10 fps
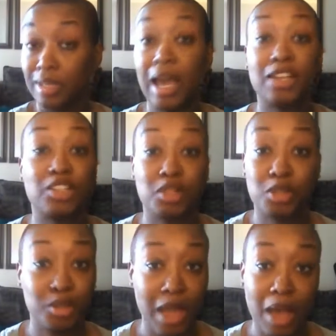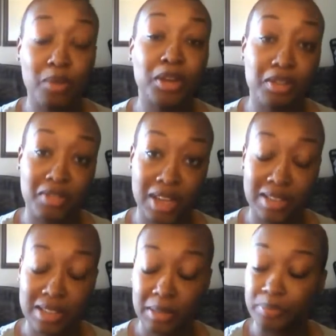I wouldn't
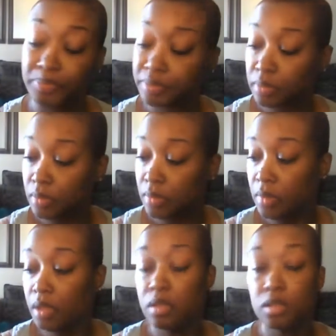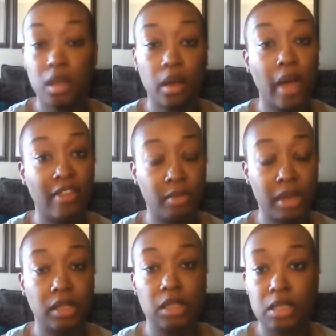advise it. So after my
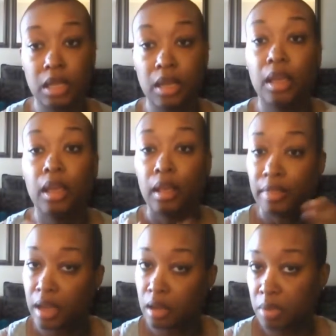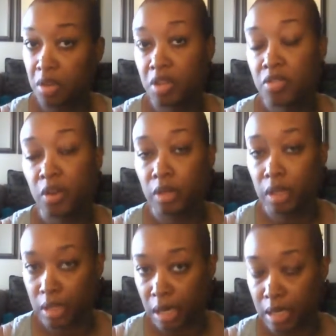cleansing, that can be your
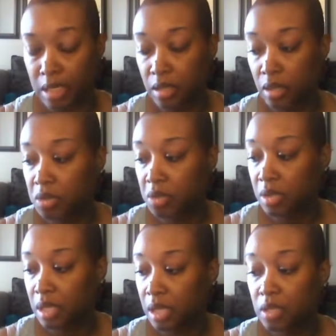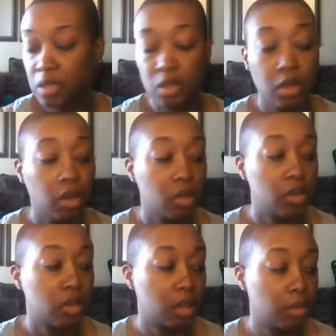exfoliant. Like I said, those two things.
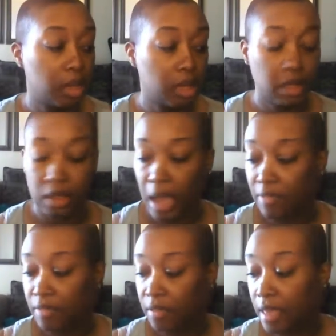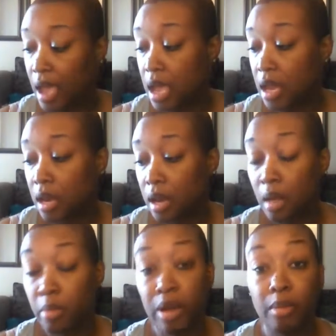So immediately after that,
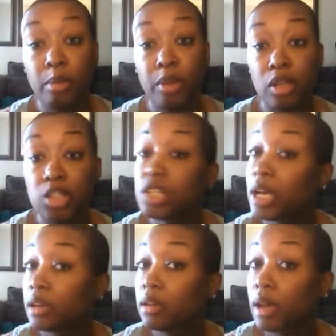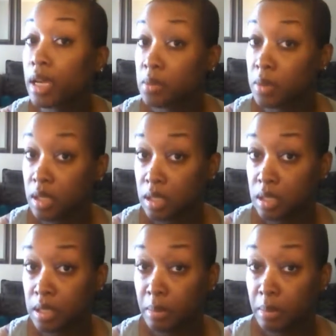I'm probably going to shock you guys with this.